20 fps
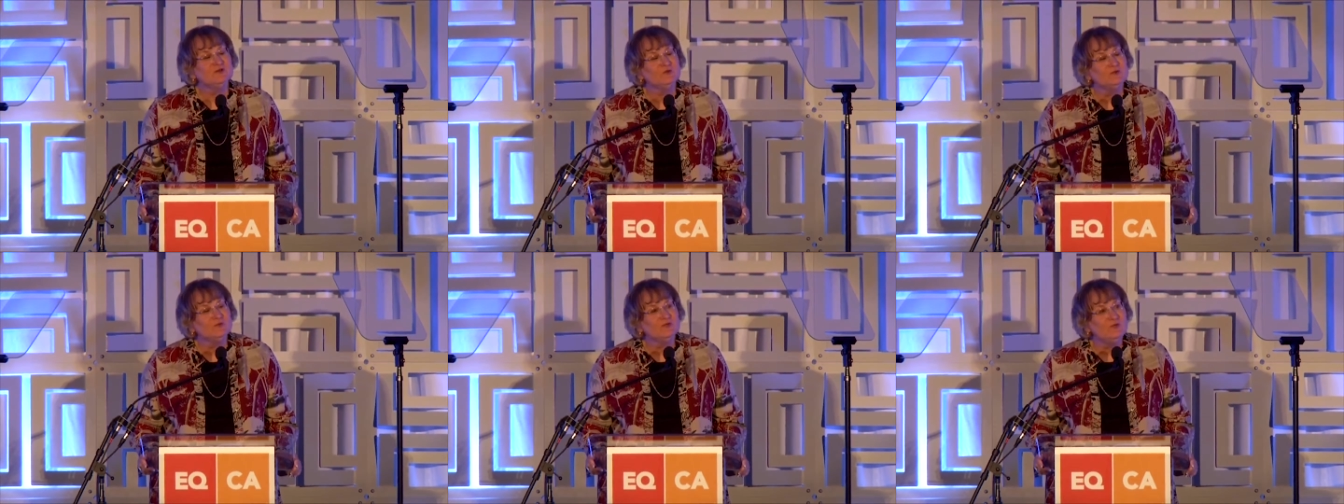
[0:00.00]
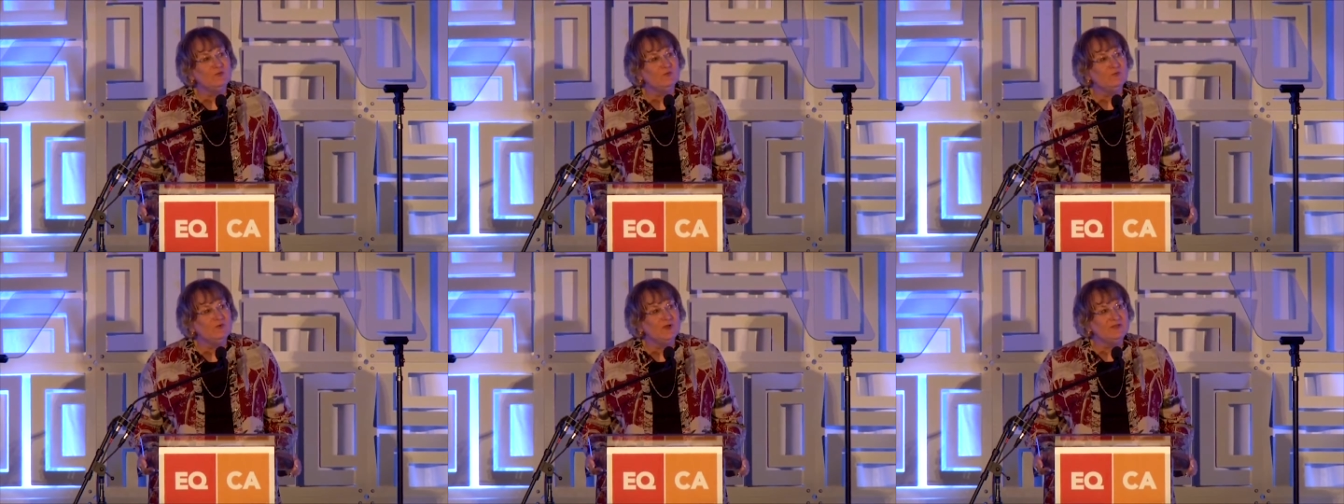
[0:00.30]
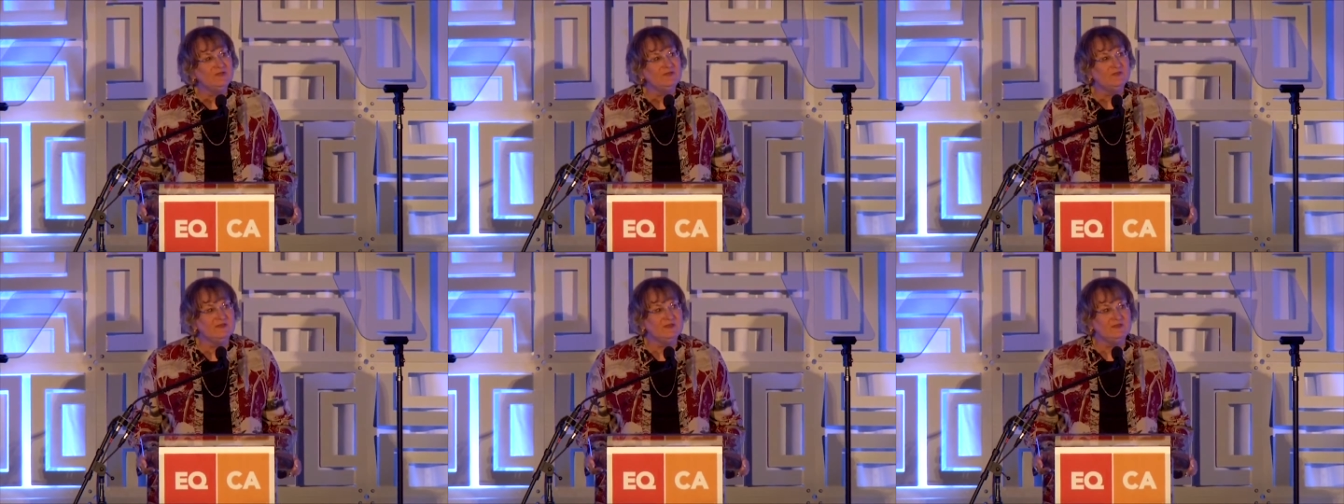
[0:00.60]
only
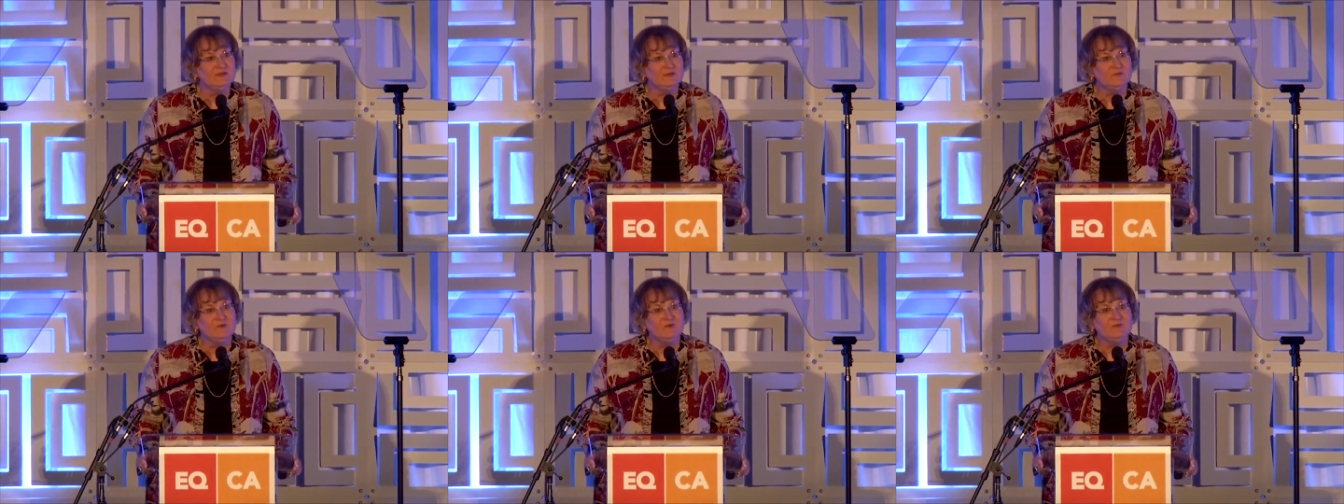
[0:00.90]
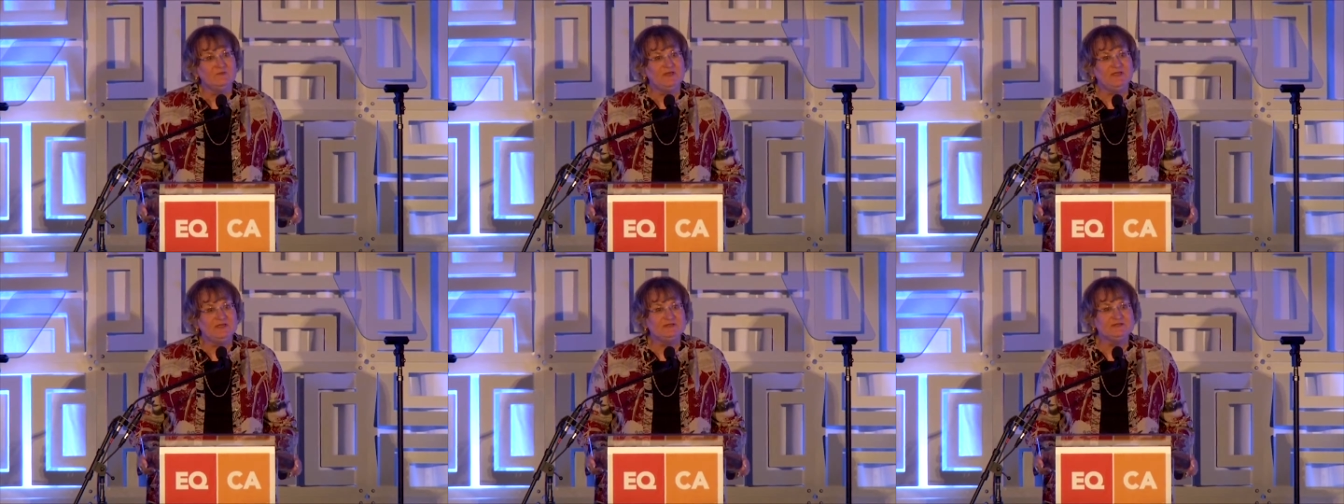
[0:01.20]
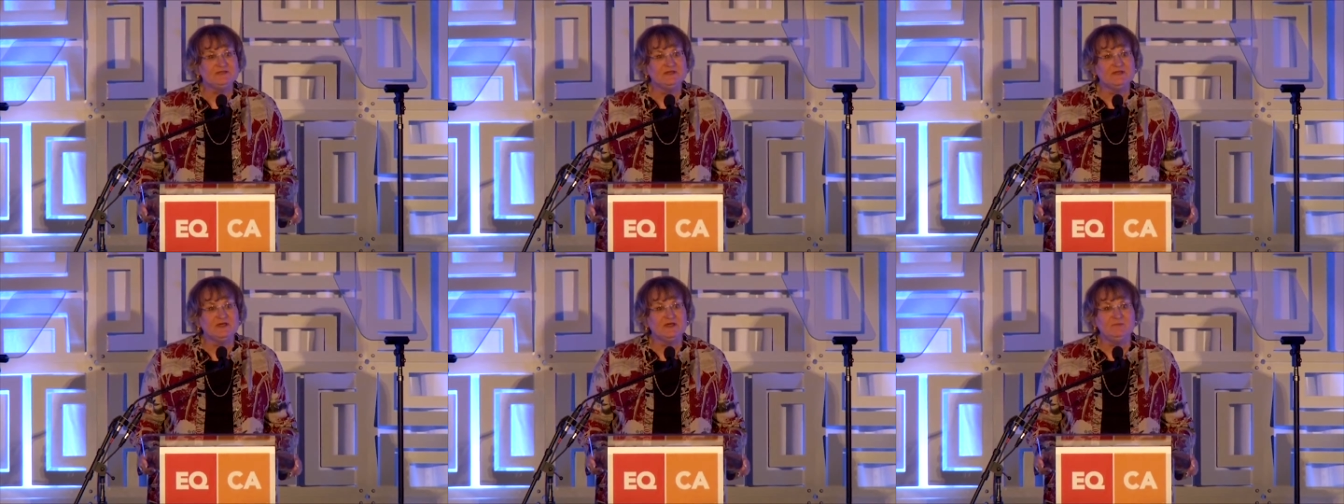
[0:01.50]
one thing that would make
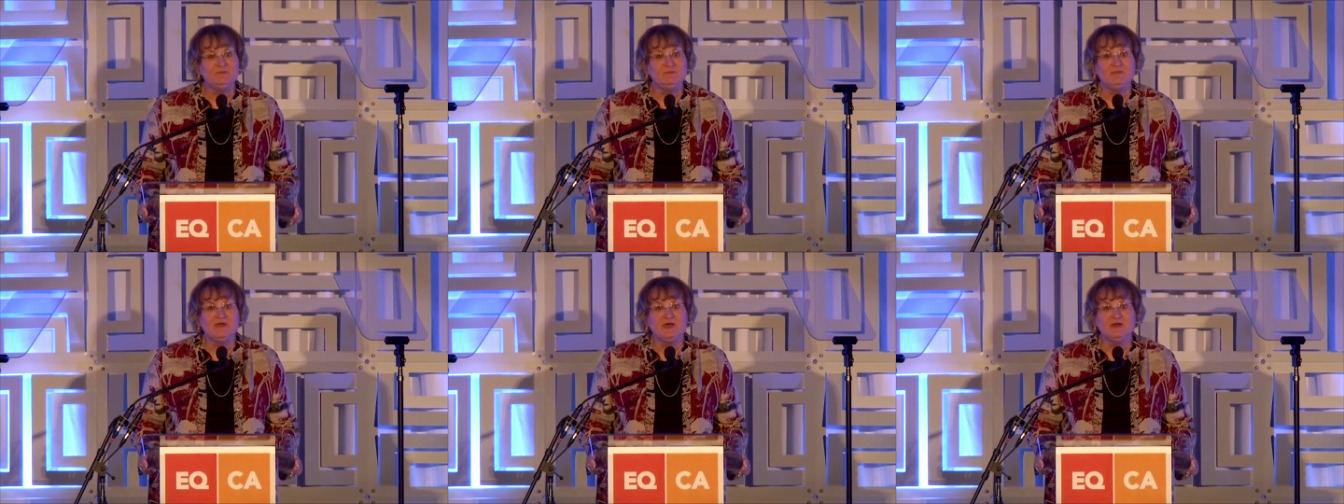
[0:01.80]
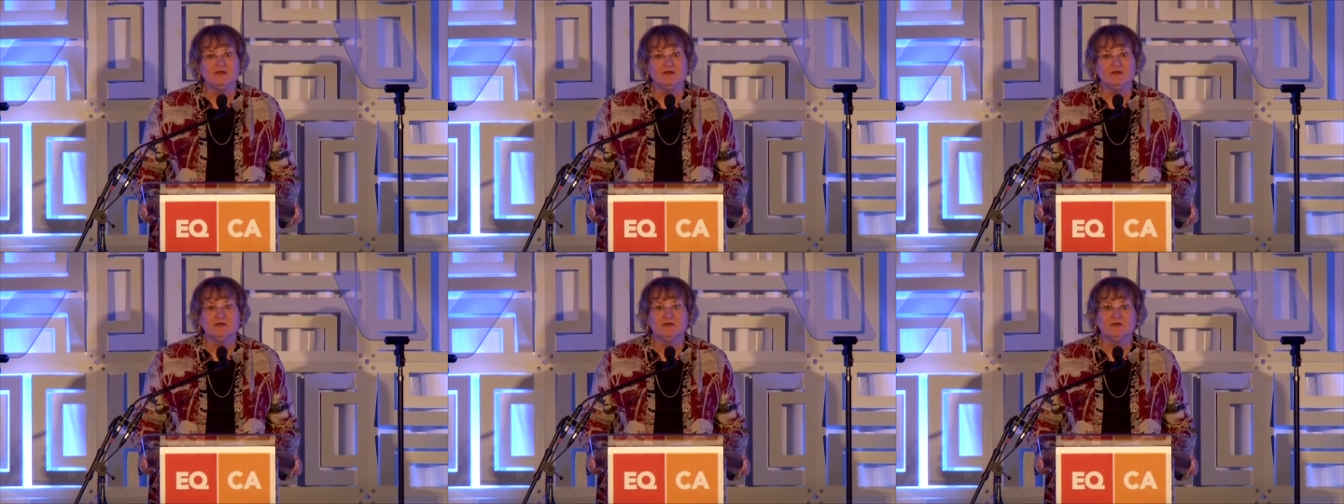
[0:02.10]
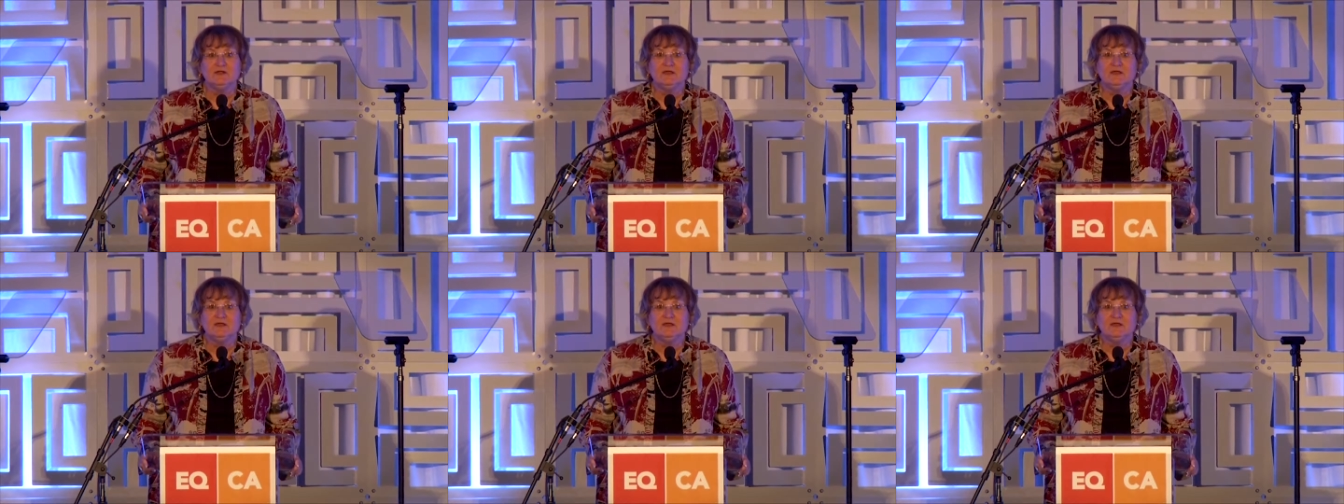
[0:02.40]
tonight better,